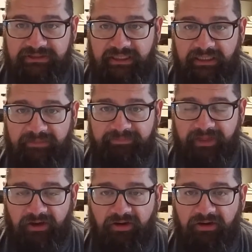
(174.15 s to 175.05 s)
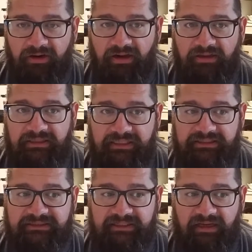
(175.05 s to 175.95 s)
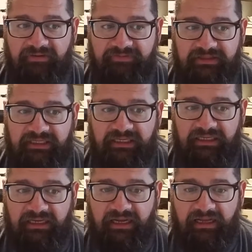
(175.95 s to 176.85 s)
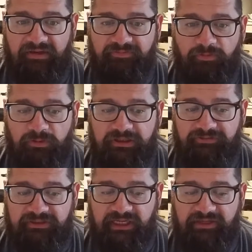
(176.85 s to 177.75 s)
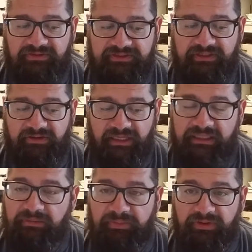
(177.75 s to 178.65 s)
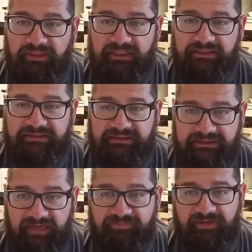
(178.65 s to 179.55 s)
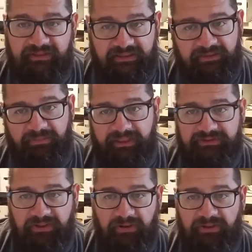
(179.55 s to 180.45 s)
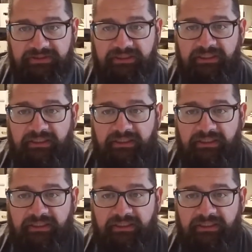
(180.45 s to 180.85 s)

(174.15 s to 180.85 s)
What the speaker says: The art on this of the 4 different titles that are in the book is definitely the best art.